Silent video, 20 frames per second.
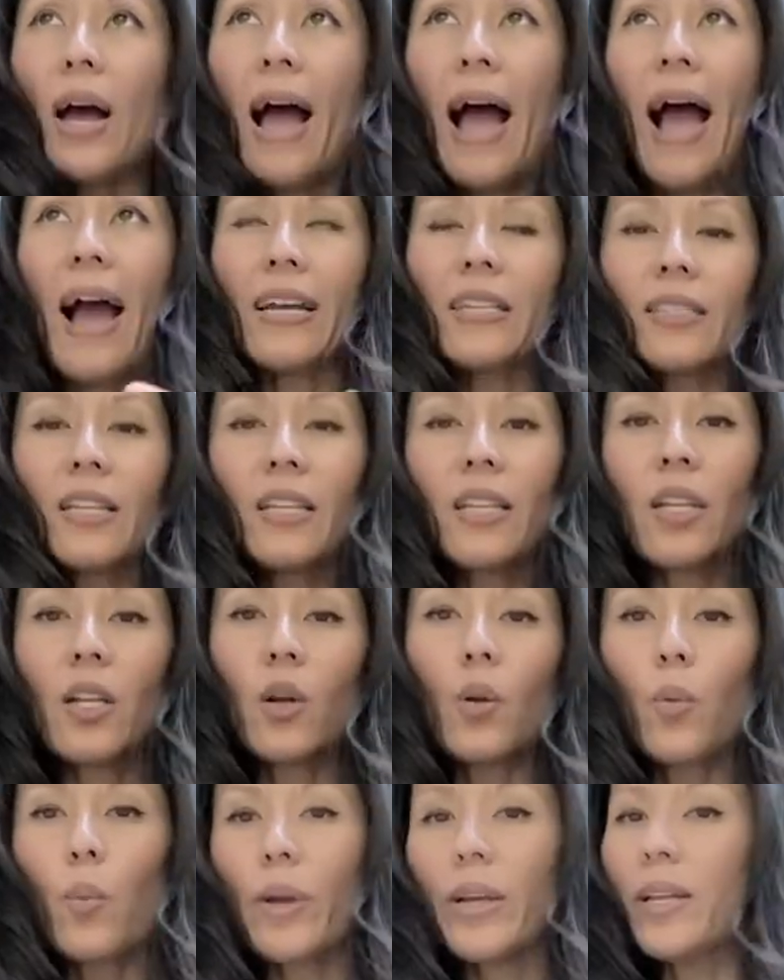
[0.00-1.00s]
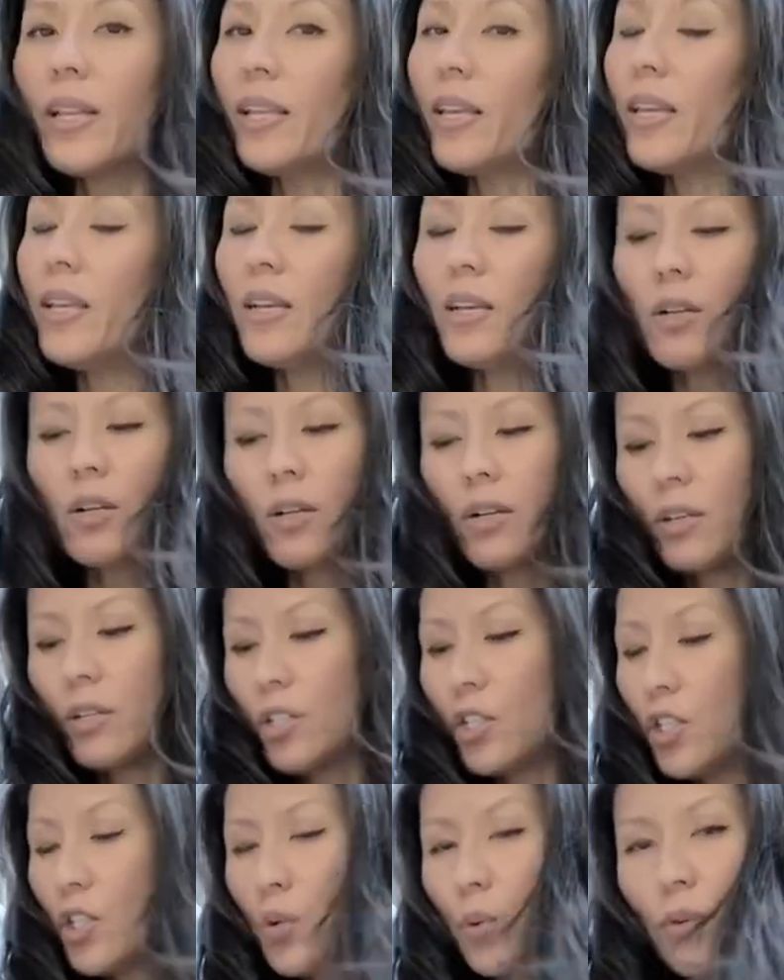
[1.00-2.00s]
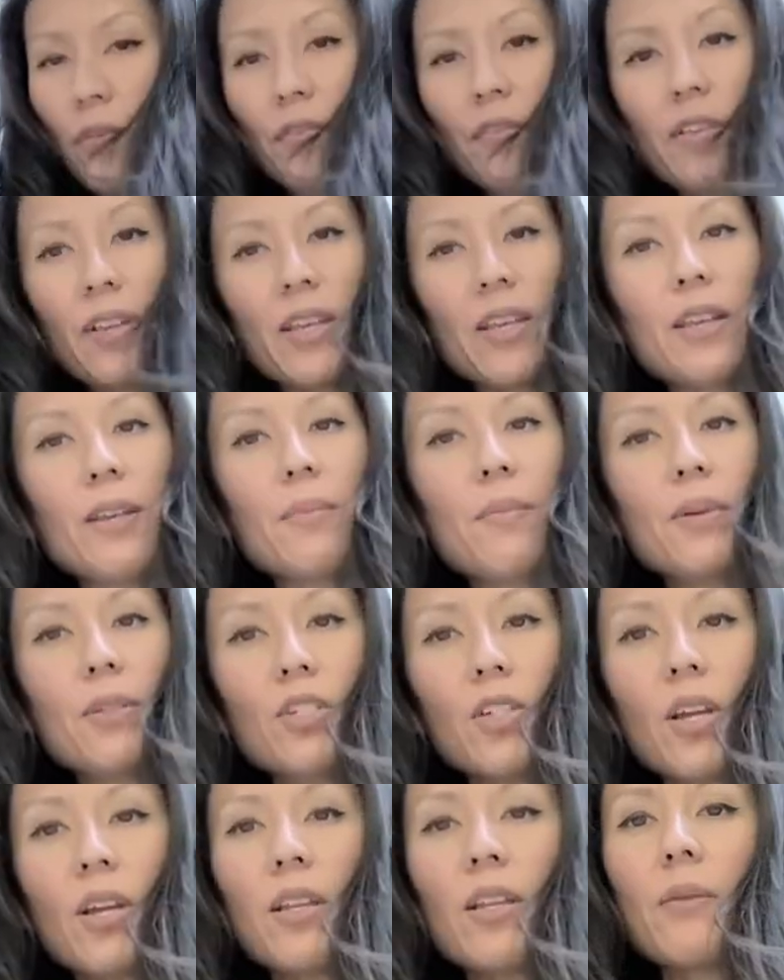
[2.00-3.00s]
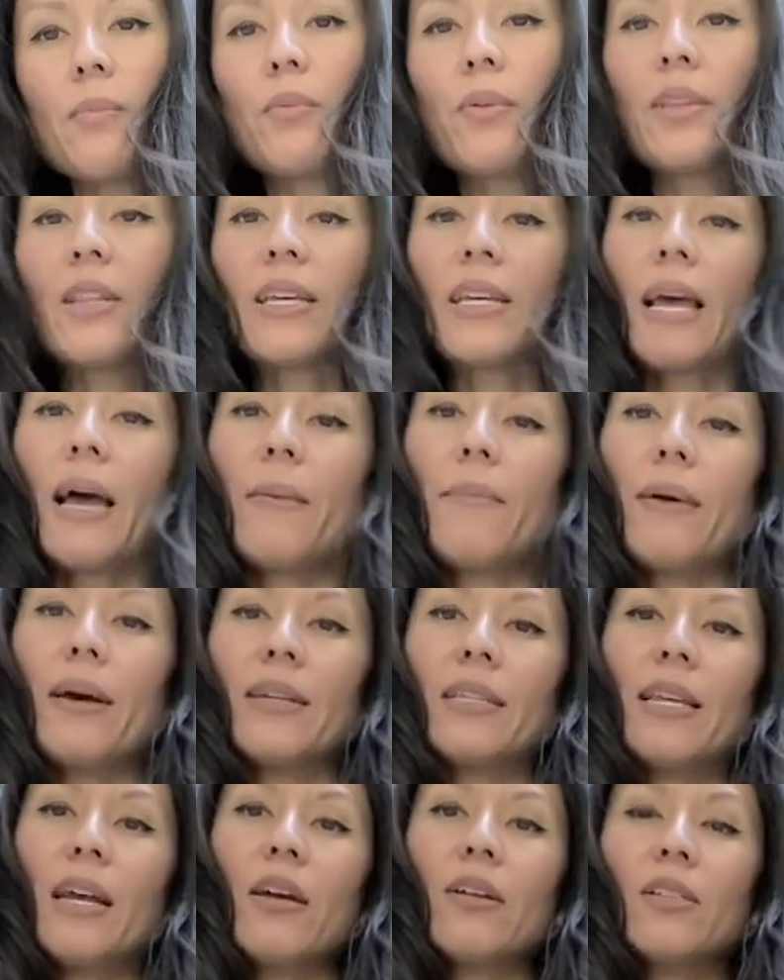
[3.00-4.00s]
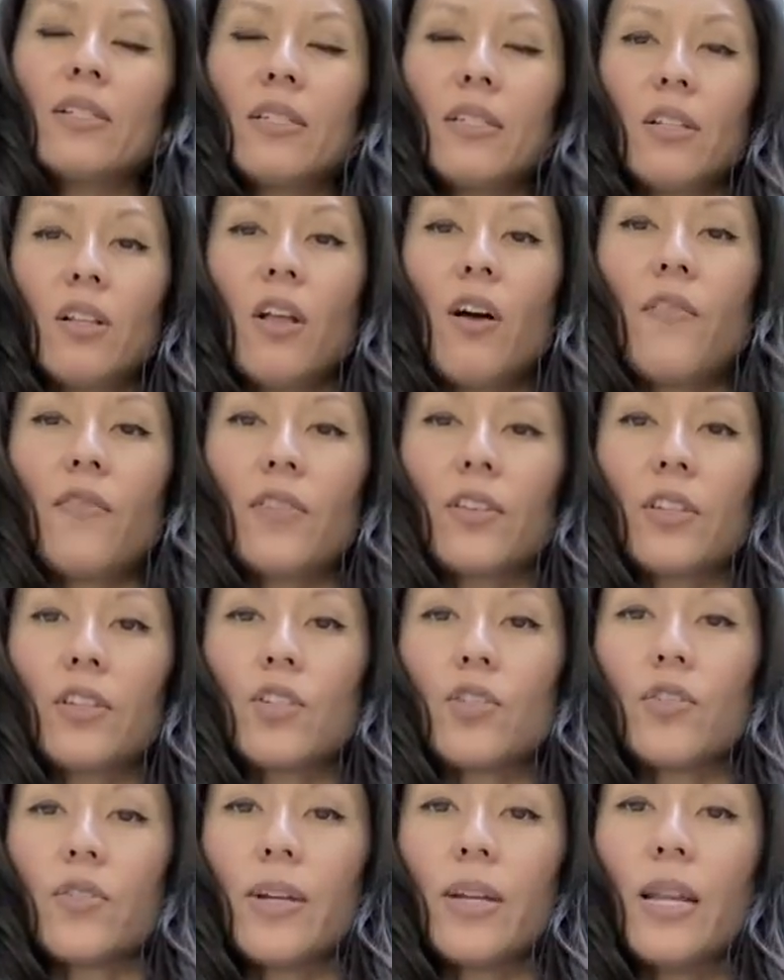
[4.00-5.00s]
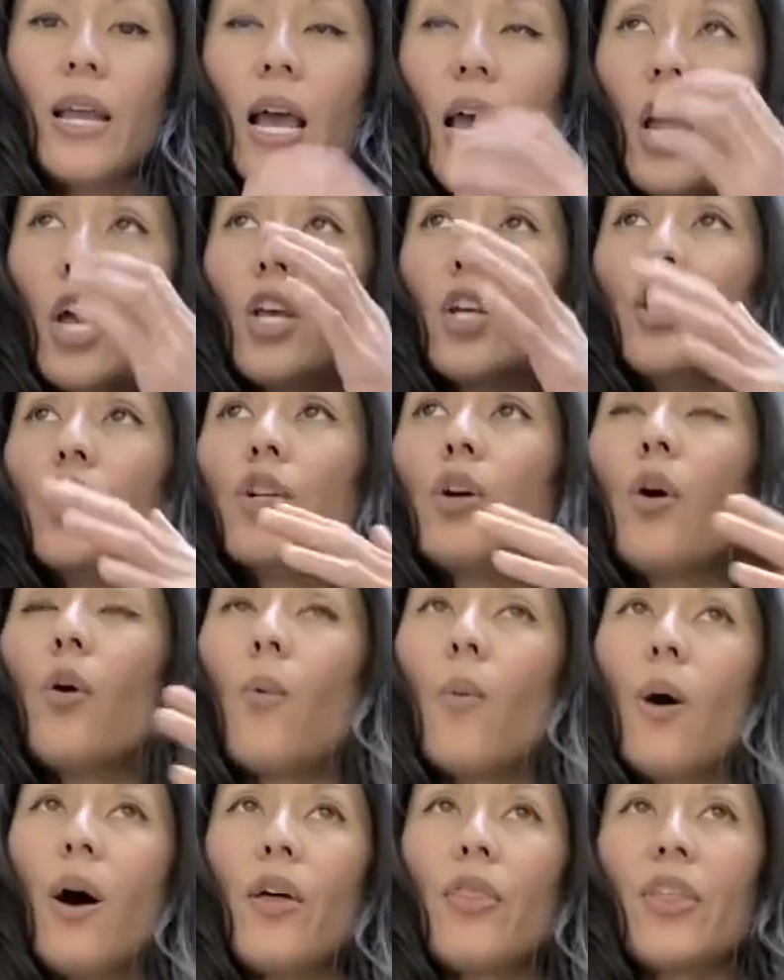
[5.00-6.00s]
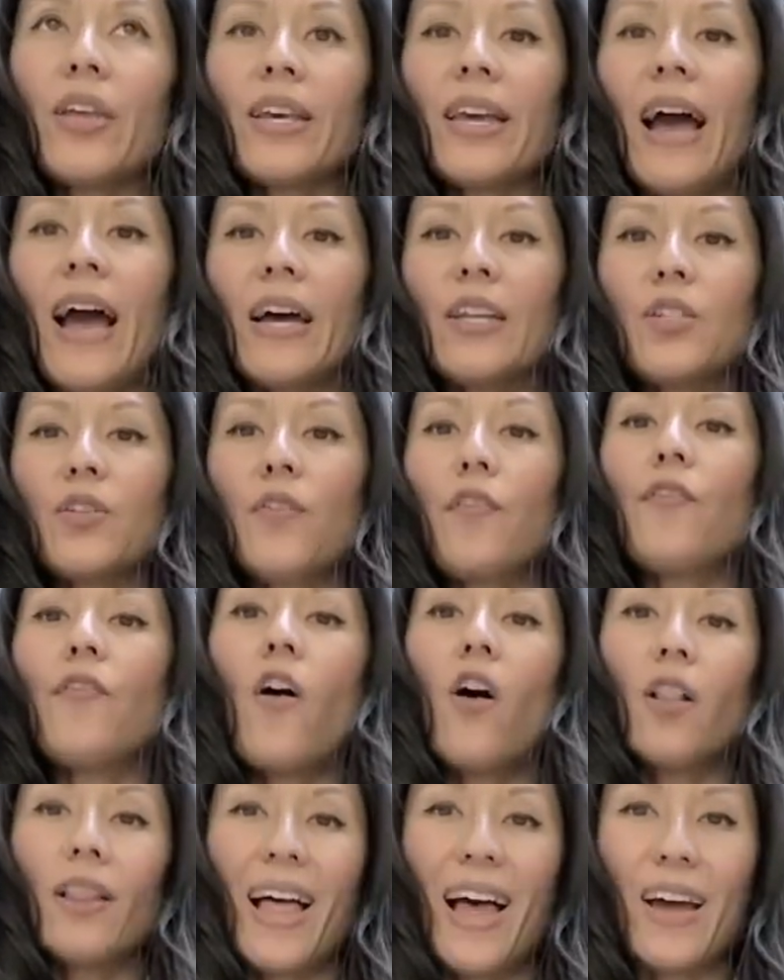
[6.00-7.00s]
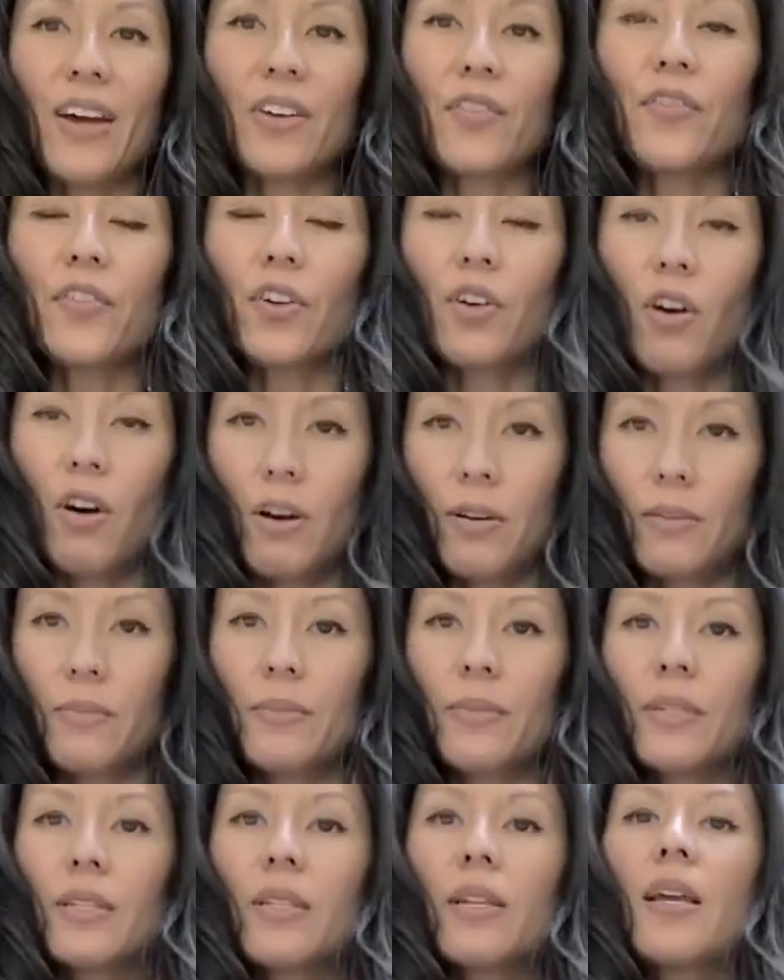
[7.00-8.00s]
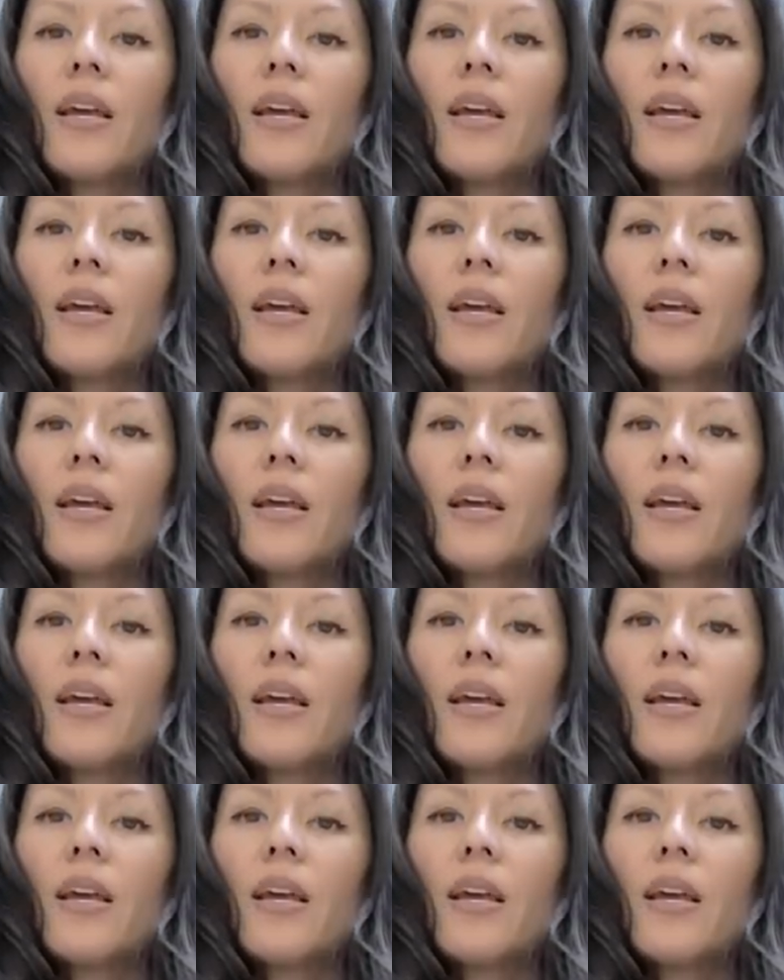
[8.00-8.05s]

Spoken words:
act a little wiggly, swiftly but gently put the cat back down and still offer the treat. You don't want the cat to fall out of your arms.